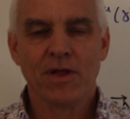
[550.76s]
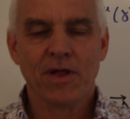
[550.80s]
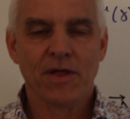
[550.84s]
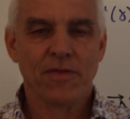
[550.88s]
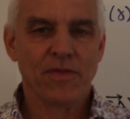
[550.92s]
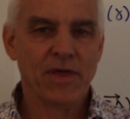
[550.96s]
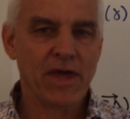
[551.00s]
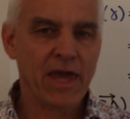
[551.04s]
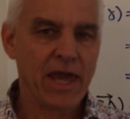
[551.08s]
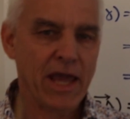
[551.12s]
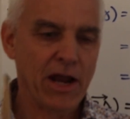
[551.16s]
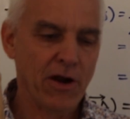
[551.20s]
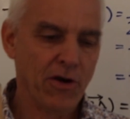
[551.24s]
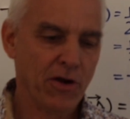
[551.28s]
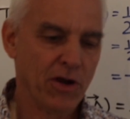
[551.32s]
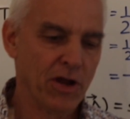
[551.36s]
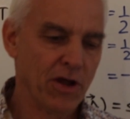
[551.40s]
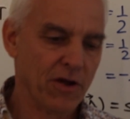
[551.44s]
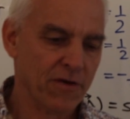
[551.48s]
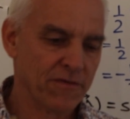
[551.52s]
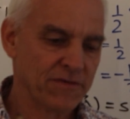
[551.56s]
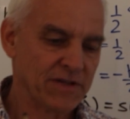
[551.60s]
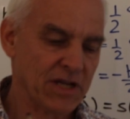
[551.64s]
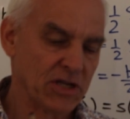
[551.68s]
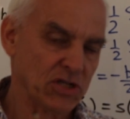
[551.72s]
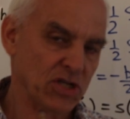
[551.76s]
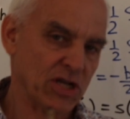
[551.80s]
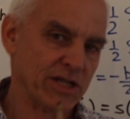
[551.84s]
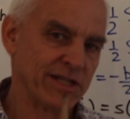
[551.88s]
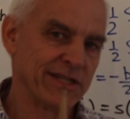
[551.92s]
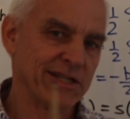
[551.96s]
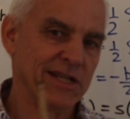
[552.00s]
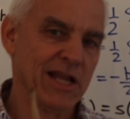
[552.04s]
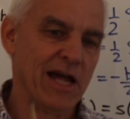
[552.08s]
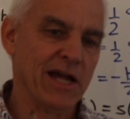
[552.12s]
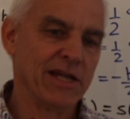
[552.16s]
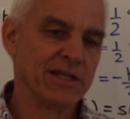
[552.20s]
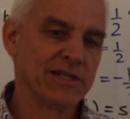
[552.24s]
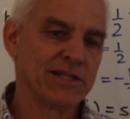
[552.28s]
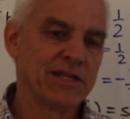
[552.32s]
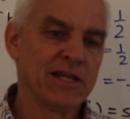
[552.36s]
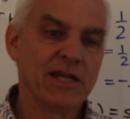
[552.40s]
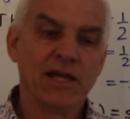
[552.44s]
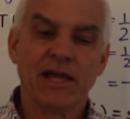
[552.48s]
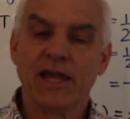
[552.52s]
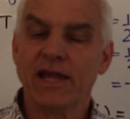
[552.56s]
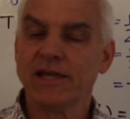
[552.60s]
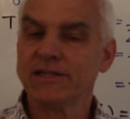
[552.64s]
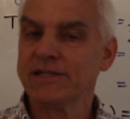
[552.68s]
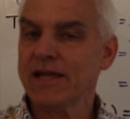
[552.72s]
The area of such a slice
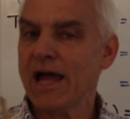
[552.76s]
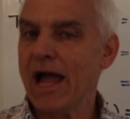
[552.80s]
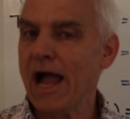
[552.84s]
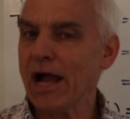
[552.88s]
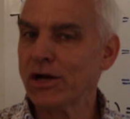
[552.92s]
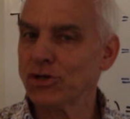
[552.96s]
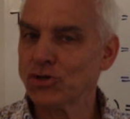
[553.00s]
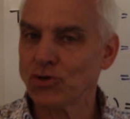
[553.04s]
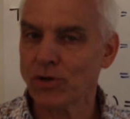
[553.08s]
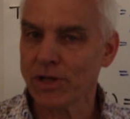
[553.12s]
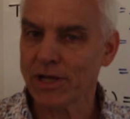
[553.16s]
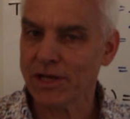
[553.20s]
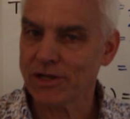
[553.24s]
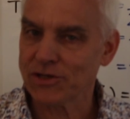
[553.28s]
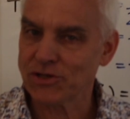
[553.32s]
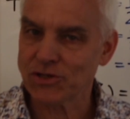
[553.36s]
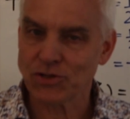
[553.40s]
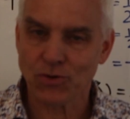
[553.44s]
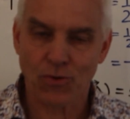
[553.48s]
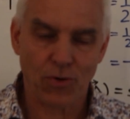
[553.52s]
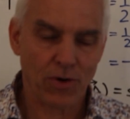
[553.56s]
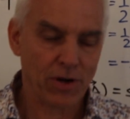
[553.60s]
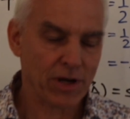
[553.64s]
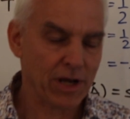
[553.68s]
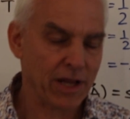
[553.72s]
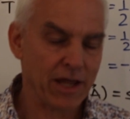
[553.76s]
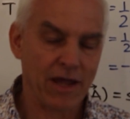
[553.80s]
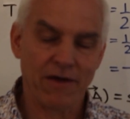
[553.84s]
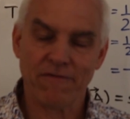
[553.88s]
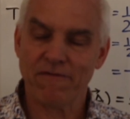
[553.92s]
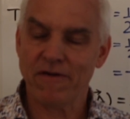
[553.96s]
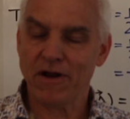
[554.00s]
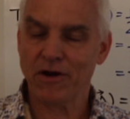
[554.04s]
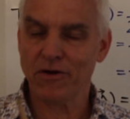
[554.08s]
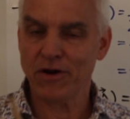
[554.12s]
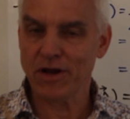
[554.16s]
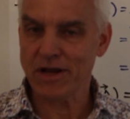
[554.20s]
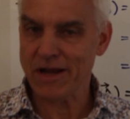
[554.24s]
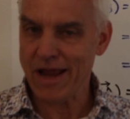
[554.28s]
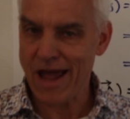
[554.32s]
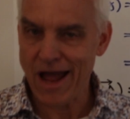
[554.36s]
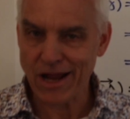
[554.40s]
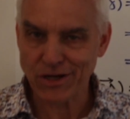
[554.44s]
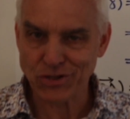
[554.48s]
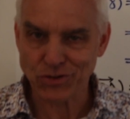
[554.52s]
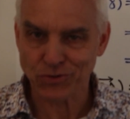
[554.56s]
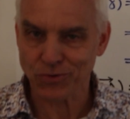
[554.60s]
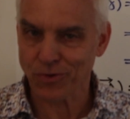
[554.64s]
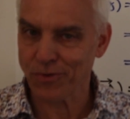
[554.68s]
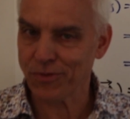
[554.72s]
is actually historically a very
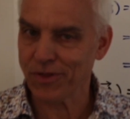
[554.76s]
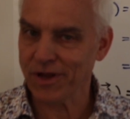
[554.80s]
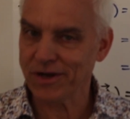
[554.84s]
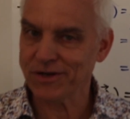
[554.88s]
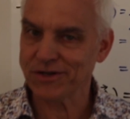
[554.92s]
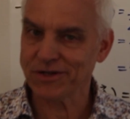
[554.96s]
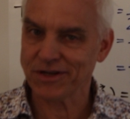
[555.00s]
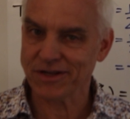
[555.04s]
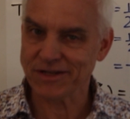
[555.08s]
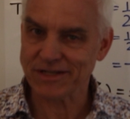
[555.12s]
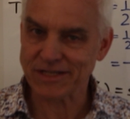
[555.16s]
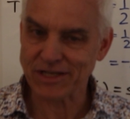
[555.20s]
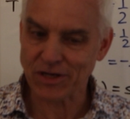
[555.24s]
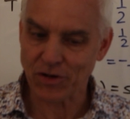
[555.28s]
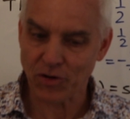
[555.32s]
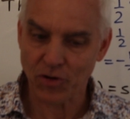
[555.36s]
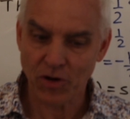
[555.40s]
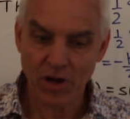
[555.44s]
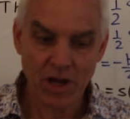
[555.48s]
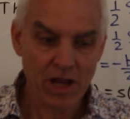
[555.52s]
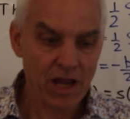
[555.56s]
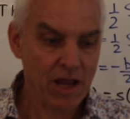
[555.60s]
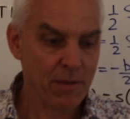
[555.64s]
natural thing to consider,